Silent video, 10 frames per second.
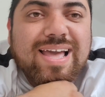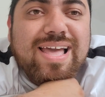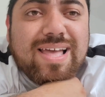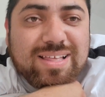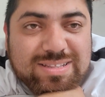
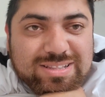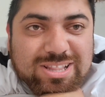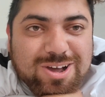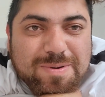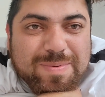
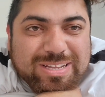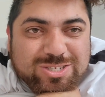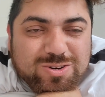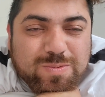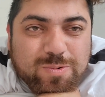Hello, Ray
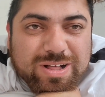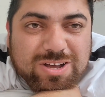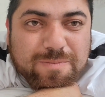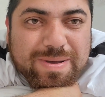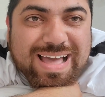Troop.
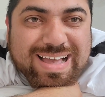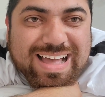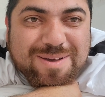Welcome back.